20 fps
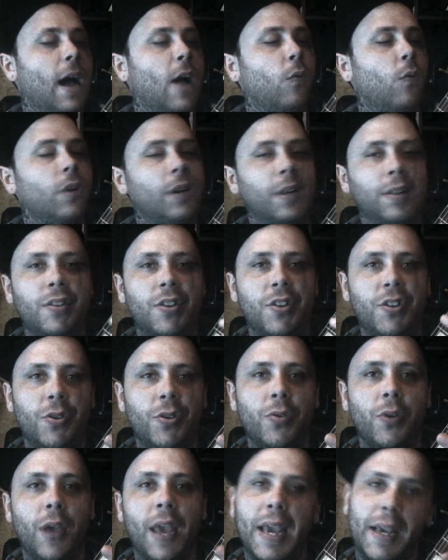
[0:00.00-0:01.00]
I wanted to
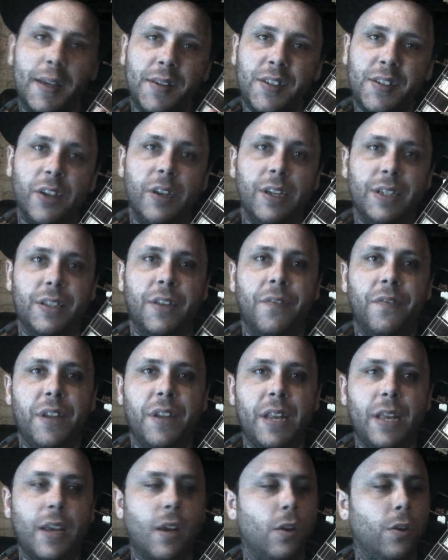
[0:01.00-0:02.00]
do a series of
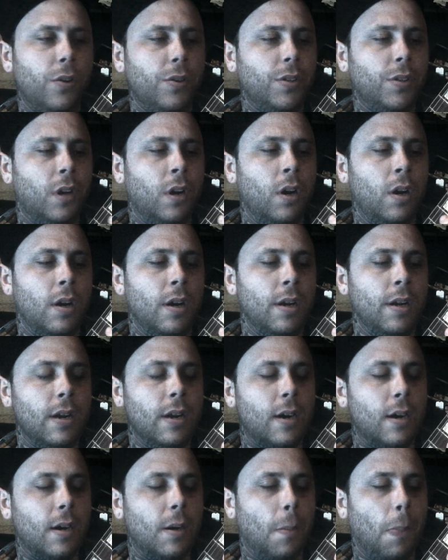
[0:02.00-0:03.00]
videos
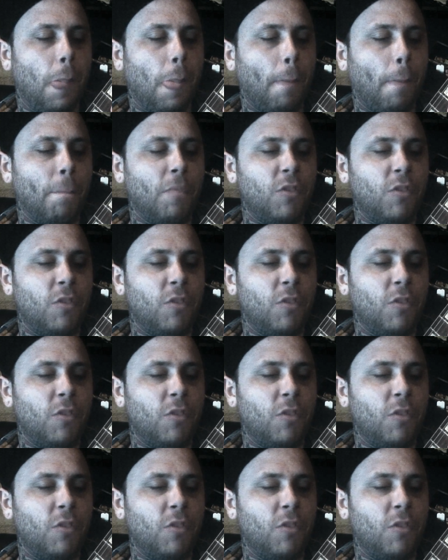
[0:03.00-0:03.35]
on